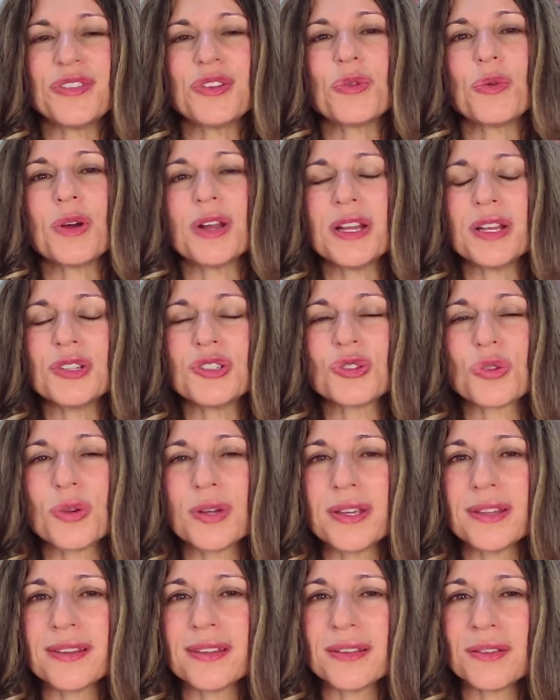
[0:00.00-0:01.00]
want to
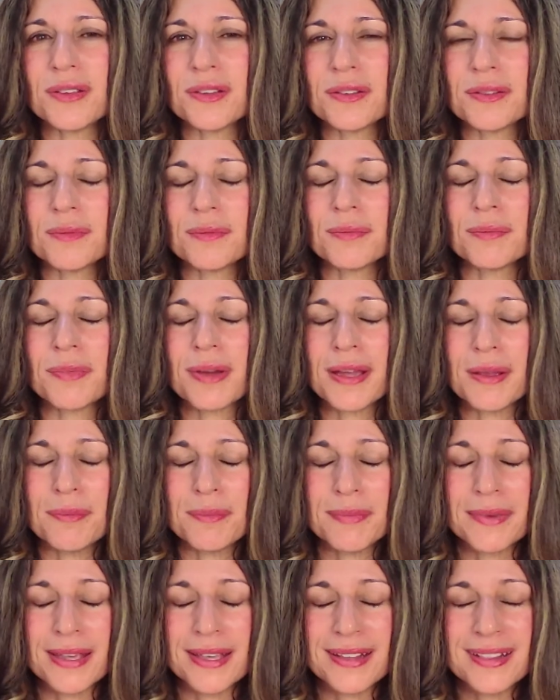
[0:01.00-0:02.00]
join my
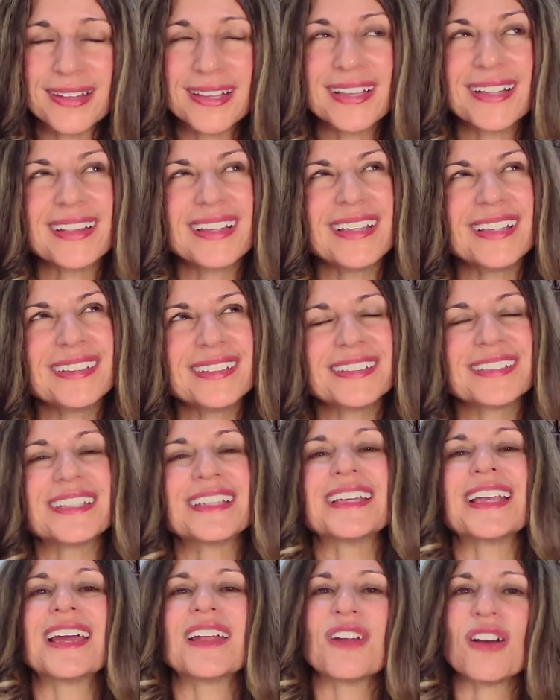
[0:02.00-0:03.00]
mailing list to
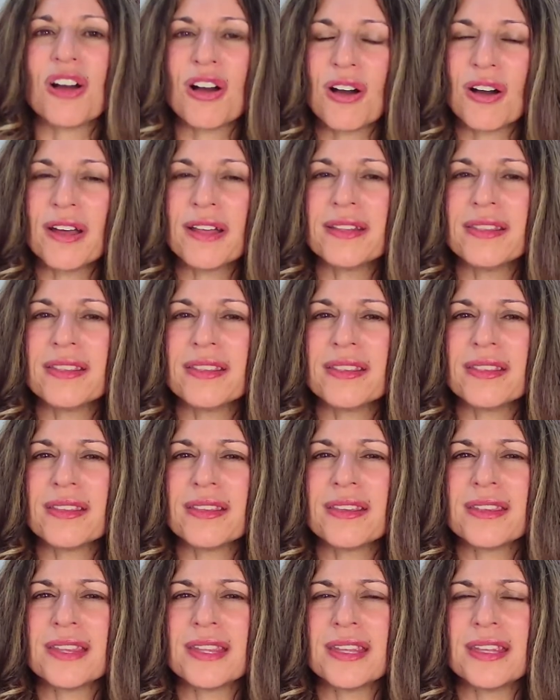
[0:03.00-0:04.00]
get
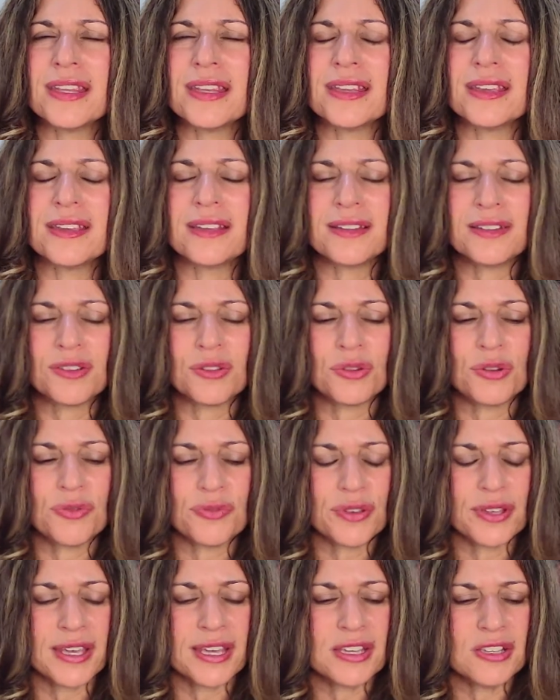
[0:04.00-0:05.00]
on the
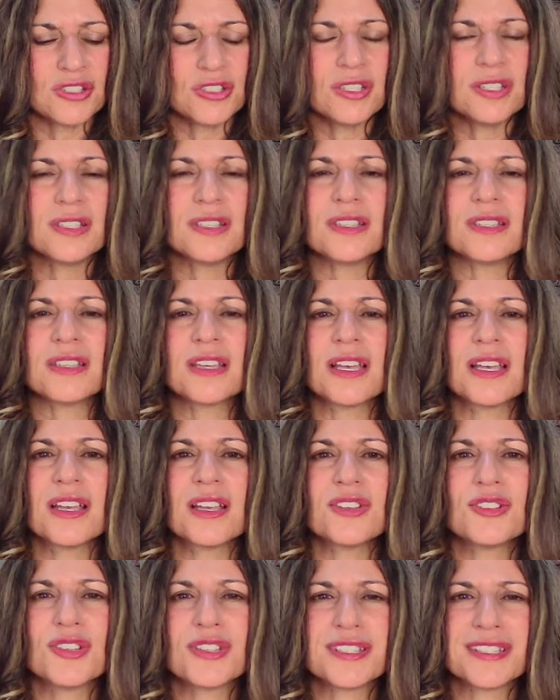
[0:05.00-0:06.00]
notifications,
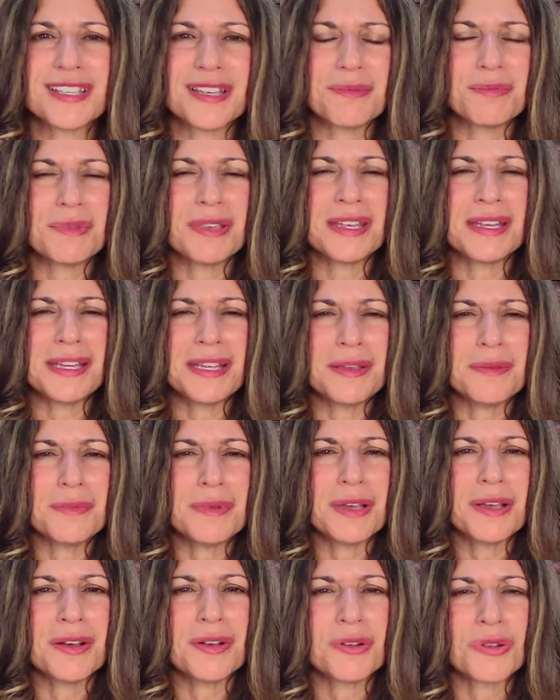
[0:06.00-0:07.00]
just send me an
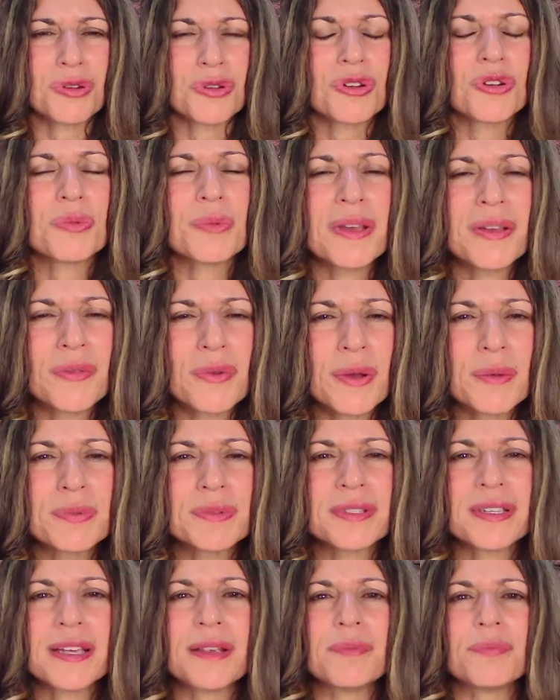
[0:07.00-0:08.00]
email or go to my
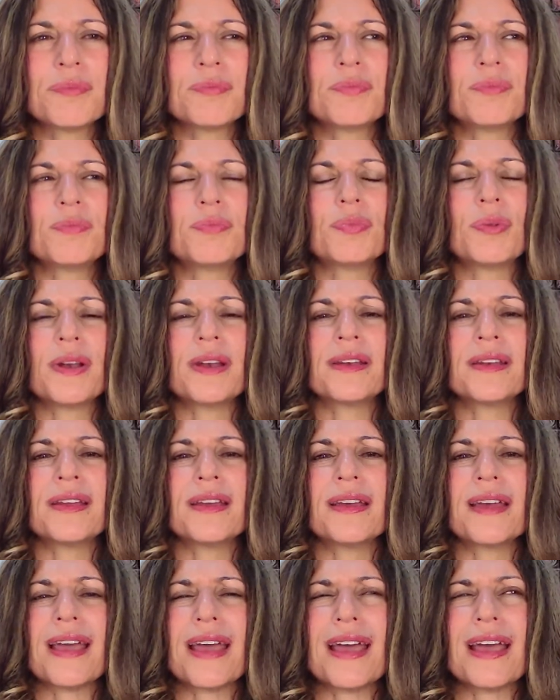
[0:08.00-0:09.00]
website,
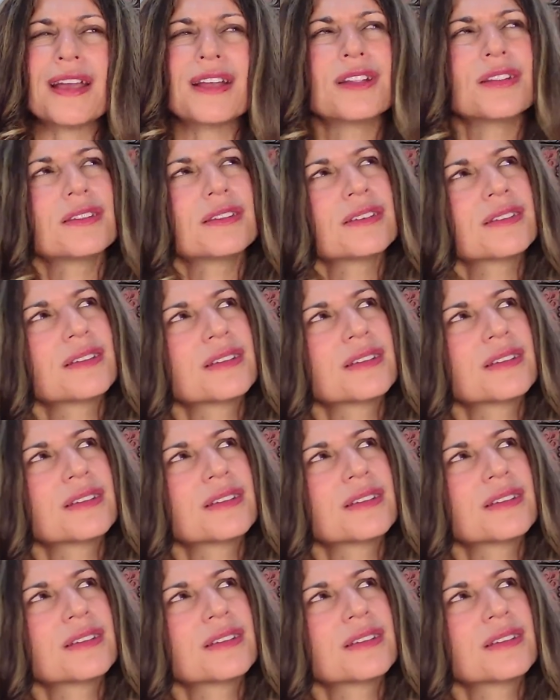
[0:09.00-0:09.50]
Brenda at